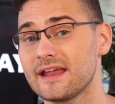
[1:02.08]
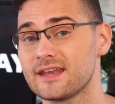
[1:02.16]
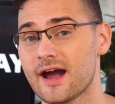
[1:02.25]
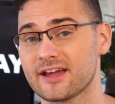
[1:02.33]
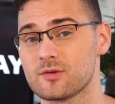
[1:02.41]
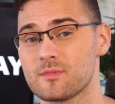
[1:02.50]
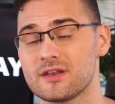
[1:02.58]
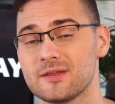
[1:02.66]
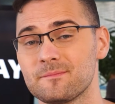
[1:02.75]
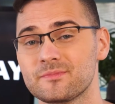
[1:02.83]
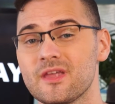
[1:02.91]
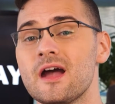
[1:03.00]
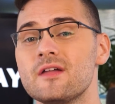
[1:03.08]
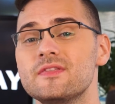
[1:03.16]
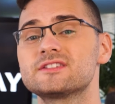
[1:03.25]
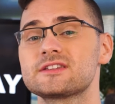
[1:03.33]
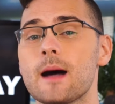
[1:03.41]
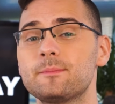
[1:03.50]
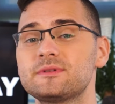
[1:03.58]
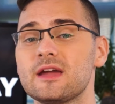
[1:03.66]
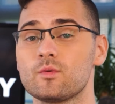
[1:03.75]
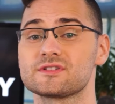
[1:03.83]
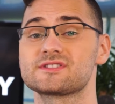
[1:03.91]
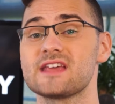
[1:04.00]
document. This
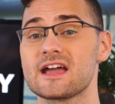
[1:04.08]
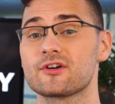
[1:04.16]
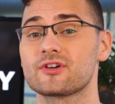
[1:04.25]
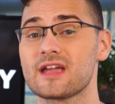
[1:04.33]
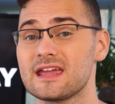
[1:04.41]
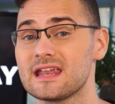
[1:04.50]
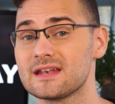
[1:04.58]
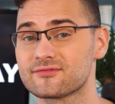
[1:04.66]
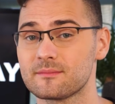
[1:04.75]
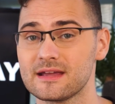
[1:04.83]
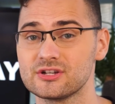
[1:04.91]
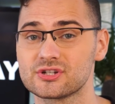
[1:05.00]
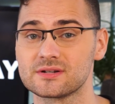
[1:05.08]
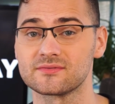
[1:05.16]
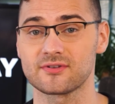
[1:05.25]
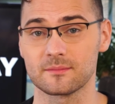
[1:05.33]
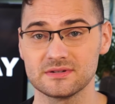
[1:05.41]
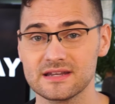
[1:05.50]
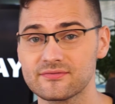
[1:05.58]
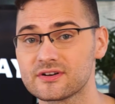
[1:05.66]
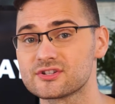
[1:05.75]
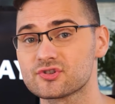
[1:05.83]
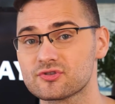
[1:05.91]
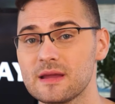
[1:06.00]
update will segregate information from
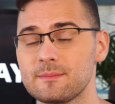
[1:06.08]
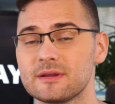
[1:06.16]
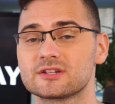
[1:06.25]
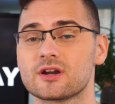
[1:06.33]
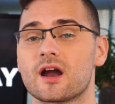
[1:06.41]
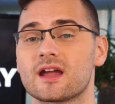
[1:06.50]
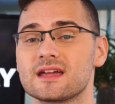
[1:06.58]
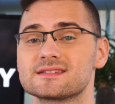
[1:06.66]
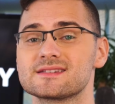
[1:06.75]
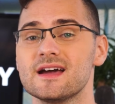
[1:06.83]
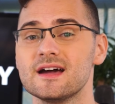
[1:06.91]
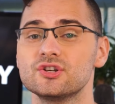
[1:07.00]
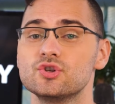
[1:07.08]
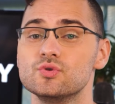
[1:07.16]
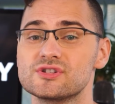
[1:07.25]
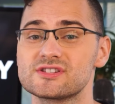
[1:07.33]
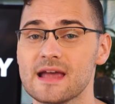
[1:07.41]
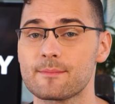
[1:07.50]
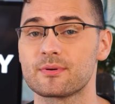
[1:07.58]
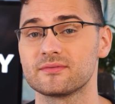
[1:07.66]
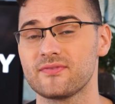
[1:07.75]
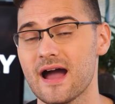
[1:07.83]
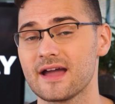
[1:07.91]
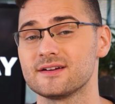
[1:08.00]
different scraping targets to separate
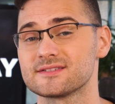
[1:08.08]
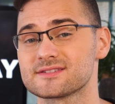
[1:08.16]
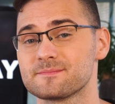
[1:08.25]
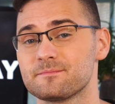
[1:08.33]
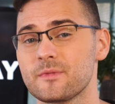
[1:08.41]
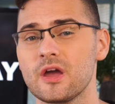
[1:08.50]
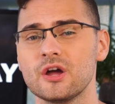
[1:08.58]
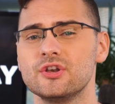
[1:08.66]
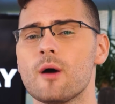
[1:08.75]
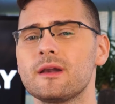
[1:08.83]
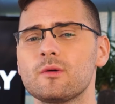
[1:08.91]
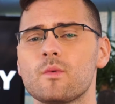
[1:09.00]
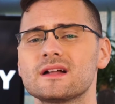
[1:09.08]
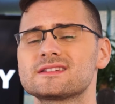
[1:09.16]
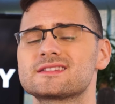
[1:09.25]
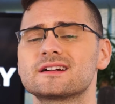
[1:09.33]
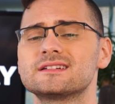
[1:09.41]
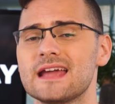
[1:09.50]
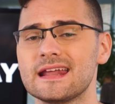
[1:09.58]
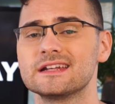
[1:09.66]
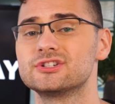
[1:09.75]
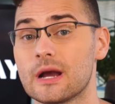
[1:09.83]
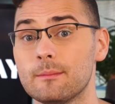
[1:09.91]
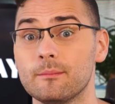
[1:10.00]
files. Nobody wants their data
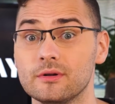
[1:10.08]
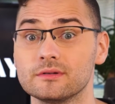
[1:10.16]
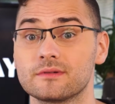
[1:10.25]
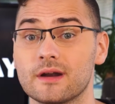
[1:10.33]
jumbled,